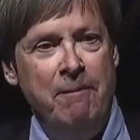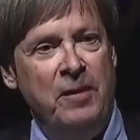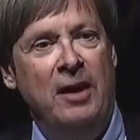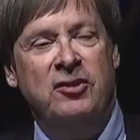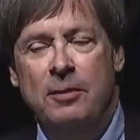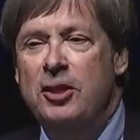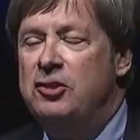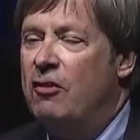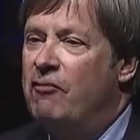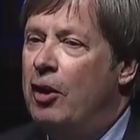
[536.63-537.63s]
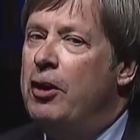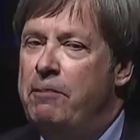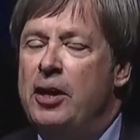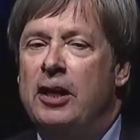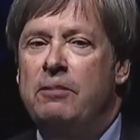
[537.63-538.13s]
And some of these are very
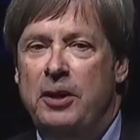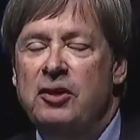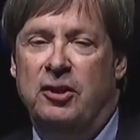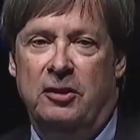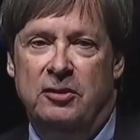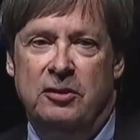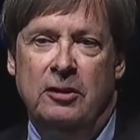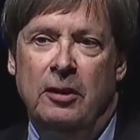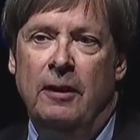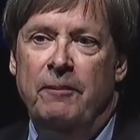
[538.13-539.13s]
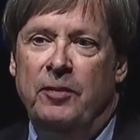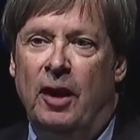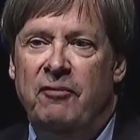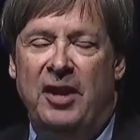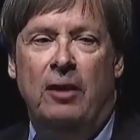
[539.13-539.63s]
big pieces
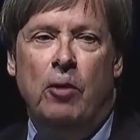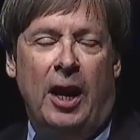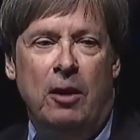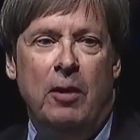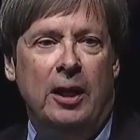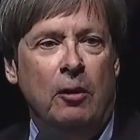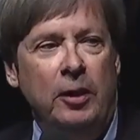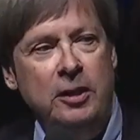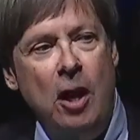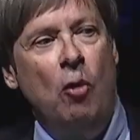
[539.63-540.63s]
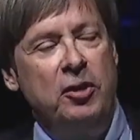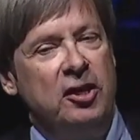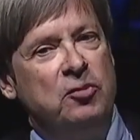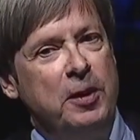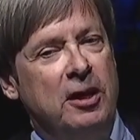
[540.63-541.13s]
of dead rotting whale. And we know
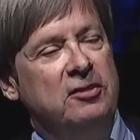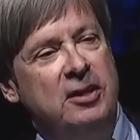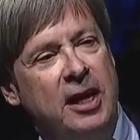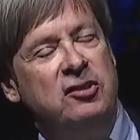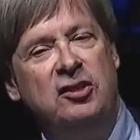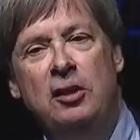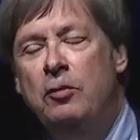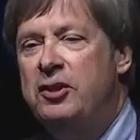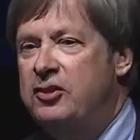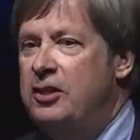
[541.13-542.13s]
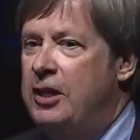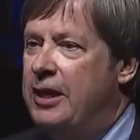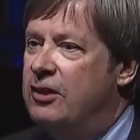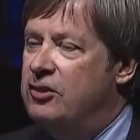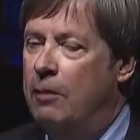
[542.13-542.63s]
this because the next scene we see
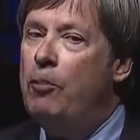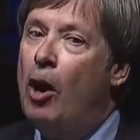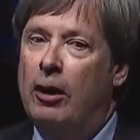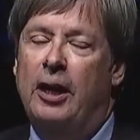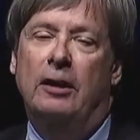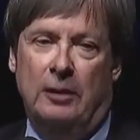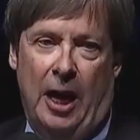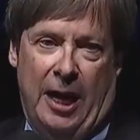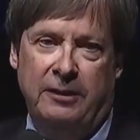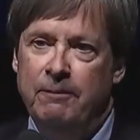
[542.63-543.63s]
is the parking lot